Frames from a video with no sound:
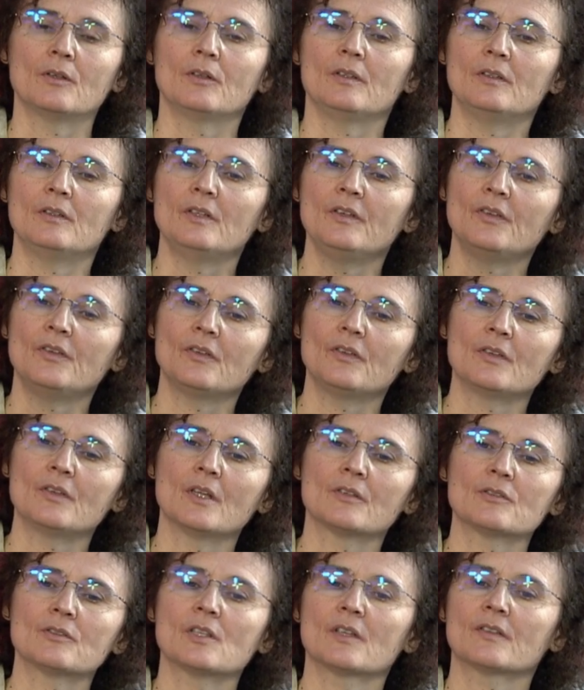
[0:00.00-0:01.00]
is called the
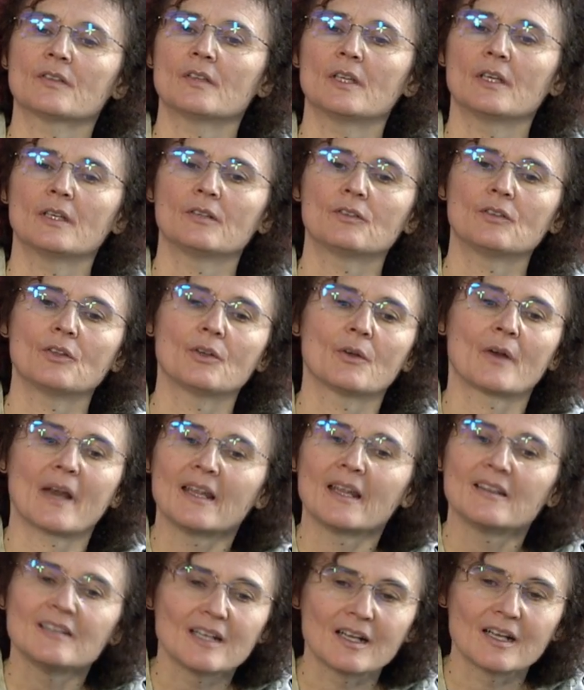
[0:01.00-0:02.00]
gist
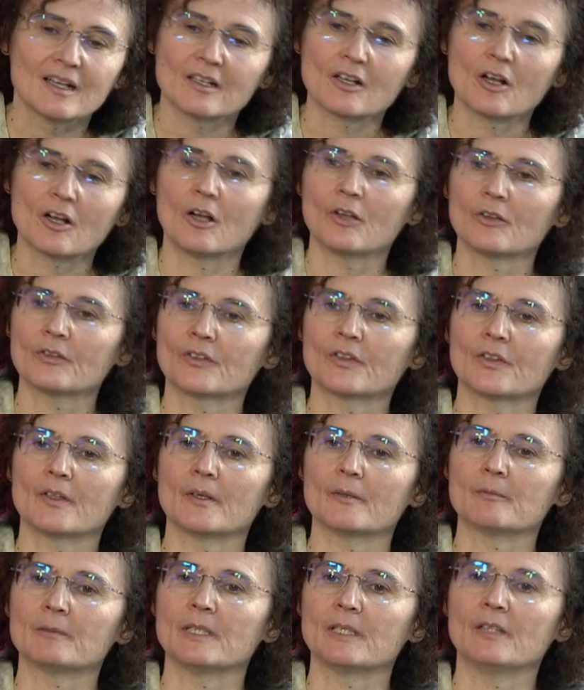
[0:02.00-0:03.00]
extraction. So at the end, you
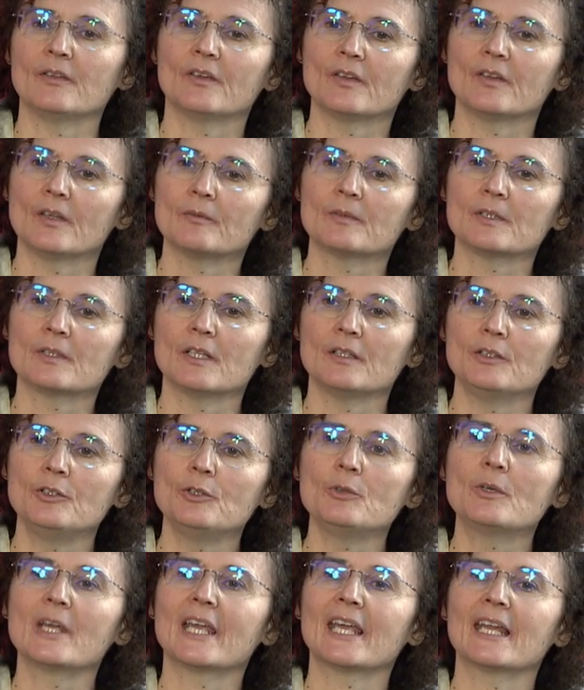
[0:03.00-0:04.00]
don't remember the
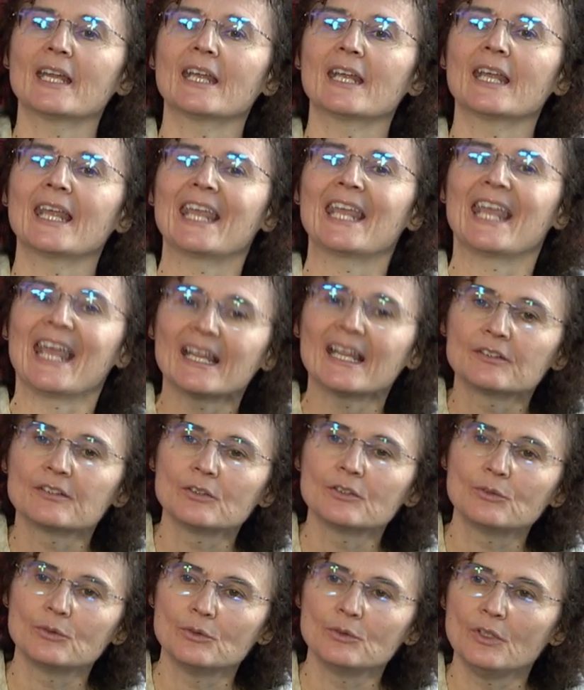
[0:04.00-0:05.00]
little detail, but
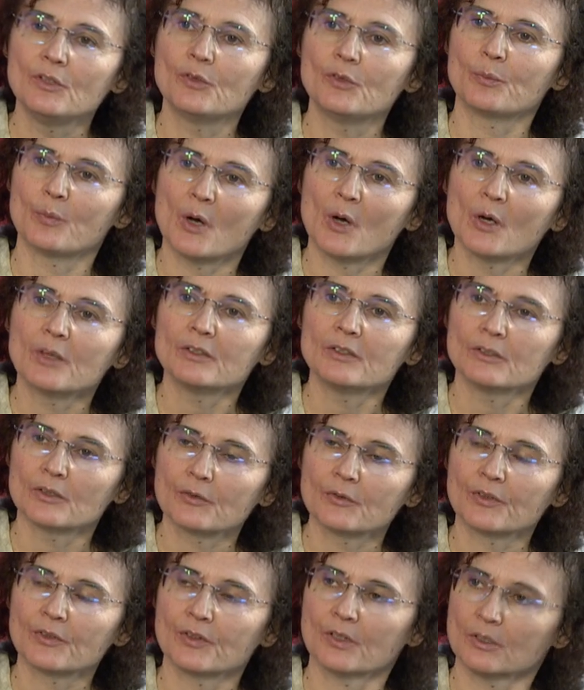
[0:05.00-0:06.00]
you remember the
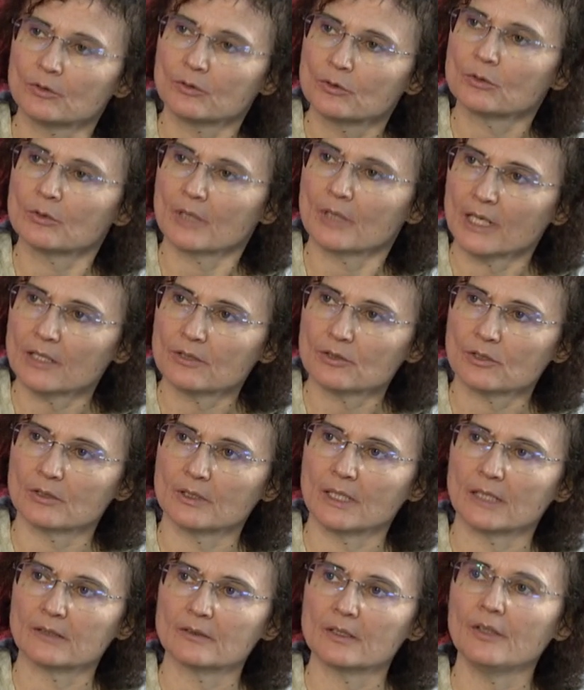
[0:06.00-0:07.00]
scheme,
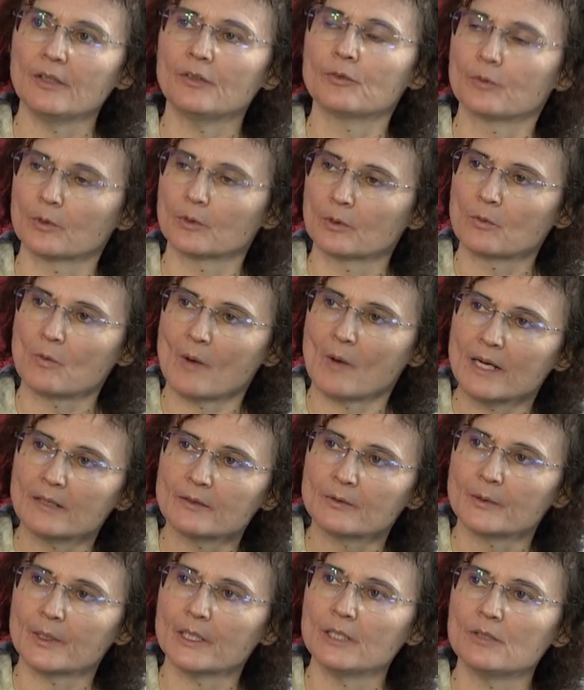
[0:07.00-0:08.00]
no? Your body of
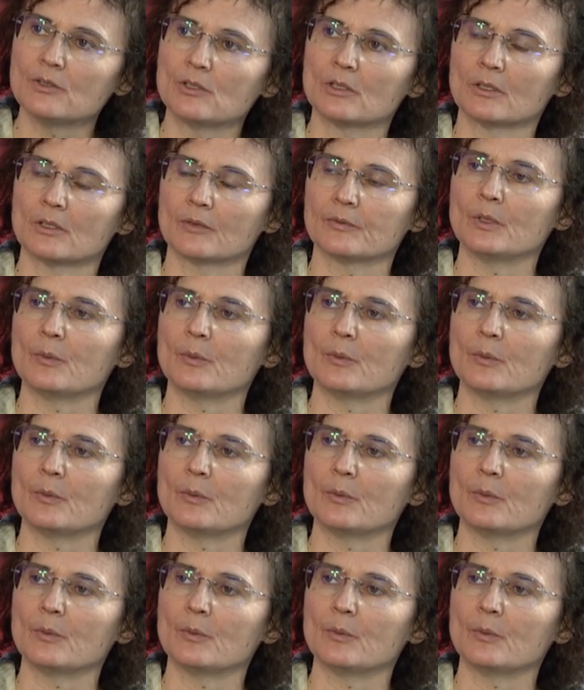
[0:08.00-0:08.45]
knowledge.